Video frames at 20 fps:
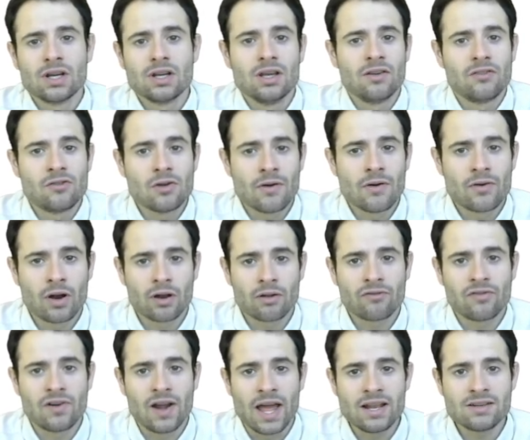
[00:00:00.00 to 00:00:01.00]
If you have a lot
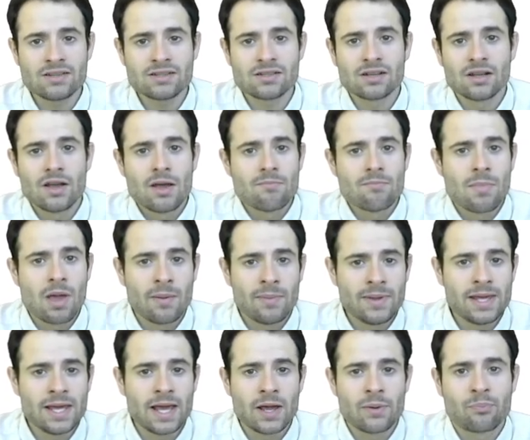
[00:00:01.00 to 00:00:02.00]
of land,
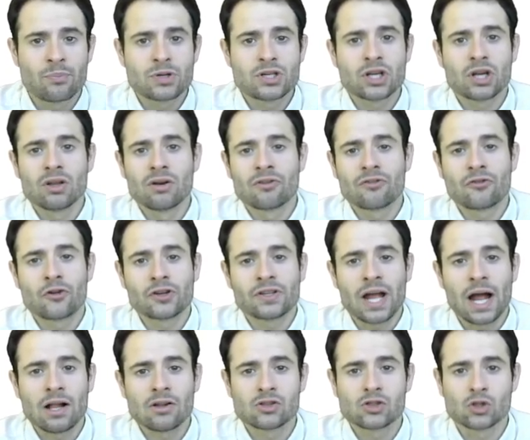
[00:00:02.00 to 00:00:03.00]
maybe a particular
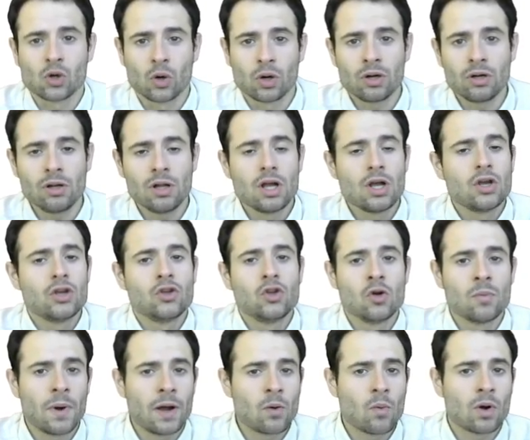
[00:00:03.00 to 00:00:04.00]
fertile soil,
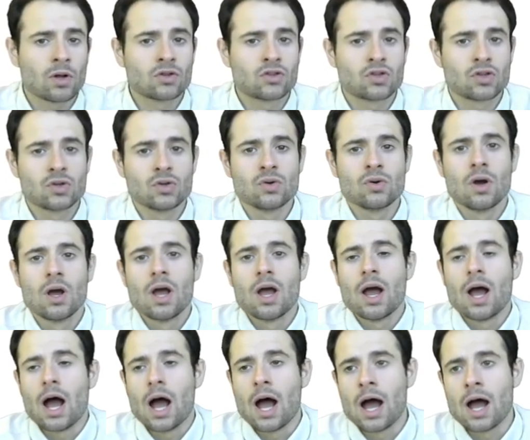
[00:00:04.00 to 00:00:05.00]
you might want to
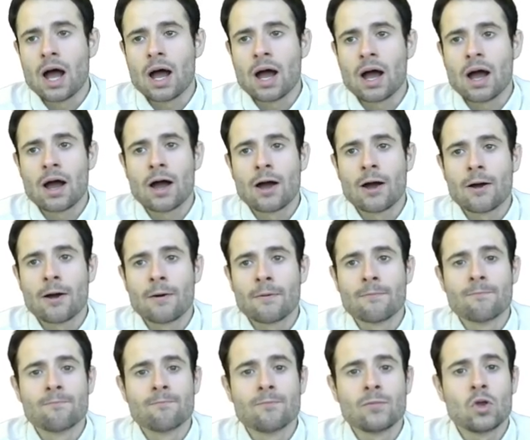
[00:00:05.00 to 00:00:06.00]

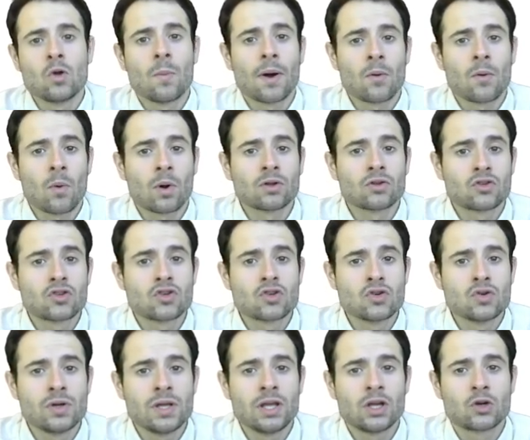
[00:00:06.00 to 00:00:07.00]
um, you might want
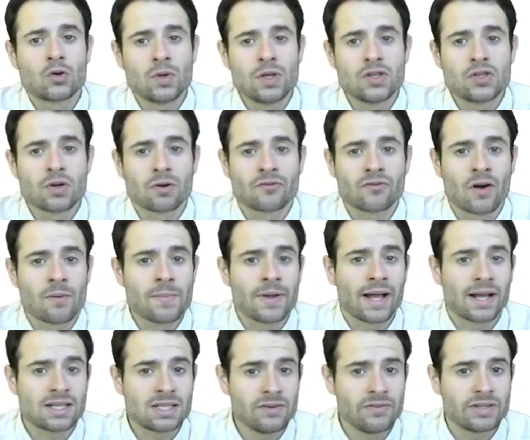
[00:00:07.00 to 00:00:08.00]
to increase your farming
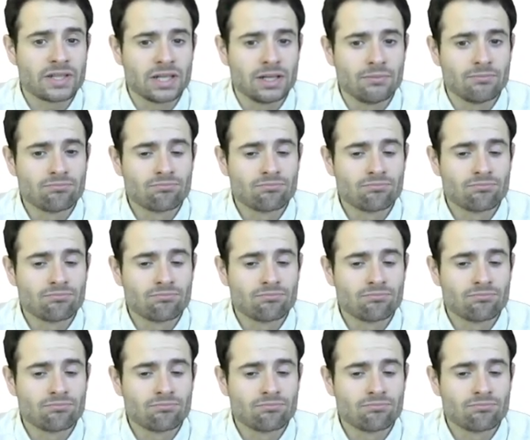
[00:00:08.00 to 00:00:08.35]
activity.